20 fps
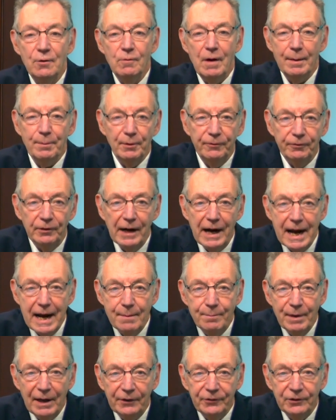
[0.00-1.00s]
Weber for
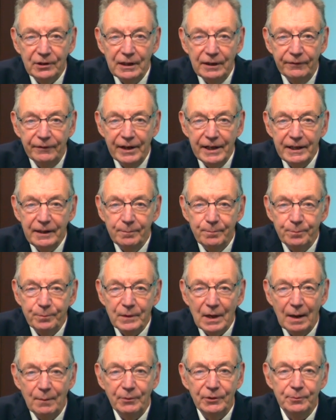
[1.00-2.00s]
AM Best TV.
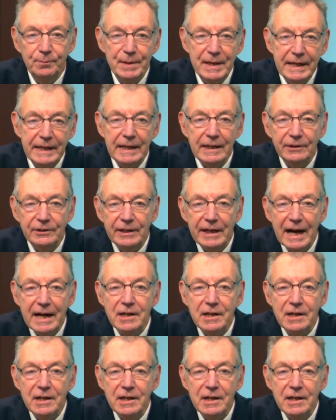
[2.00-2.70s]
I'm speaking today